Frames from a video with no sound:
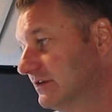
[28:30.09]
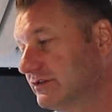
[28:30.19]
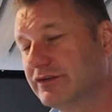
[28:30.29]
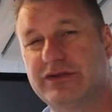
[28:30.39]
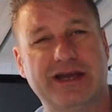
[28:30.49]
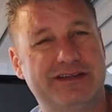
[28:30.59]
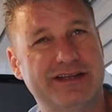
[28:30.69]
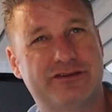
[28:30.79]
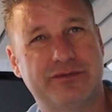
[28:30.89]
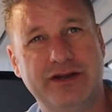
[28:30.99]
So I
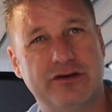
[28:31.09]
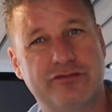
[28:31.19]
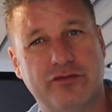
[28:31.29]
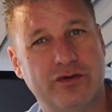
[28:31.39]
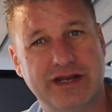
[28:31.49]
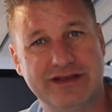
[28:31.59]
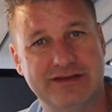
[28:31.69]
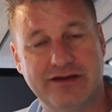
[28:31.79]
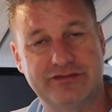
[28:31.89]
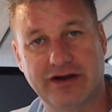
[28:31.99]
think 3 or 4 days
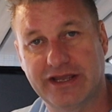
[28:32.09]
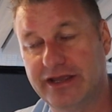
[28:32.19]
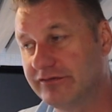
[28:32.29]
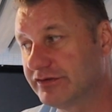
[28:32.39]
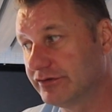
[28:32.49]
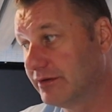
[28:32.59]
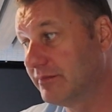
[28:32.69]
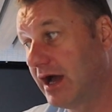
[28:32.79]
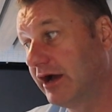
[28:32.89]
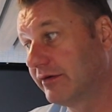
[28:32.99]
after I gave it to
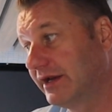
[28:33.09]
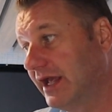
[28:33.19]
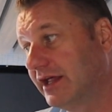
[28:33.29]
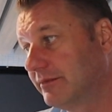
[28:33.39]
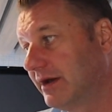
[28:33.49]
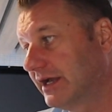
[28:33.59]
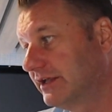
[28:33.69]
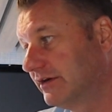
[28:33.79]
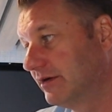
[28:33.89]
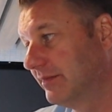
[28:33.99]
them, I already had it back
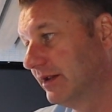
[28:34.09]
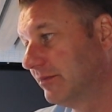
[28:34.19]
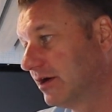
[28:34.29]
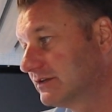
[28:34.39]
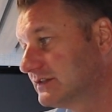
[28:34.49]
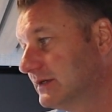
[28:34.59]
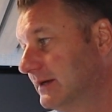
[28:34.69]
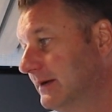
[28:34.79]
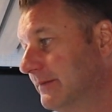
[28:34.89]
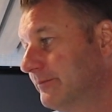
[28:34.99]
here in the mailbox.
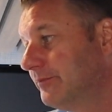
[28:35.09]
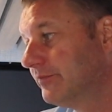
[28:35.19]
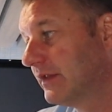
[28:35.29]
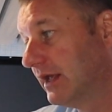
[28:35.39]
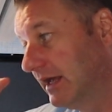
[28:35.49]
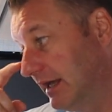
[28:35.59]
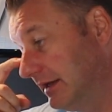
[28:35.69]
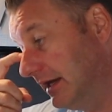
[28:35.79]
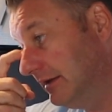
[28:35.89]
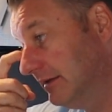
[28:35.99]
And
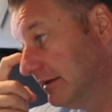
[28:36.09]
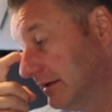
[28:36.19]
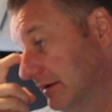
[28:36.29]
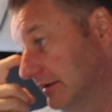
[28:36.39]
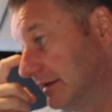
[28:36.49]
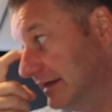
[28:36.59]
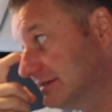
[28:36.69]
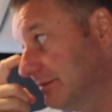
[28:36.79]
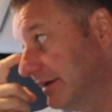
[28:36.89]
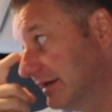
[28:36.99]
then
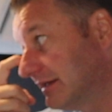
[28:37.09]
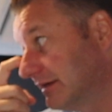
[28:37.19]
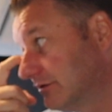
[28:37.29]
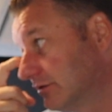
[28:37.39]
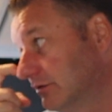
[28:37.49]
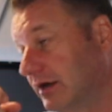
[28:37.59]
that's a big thing too.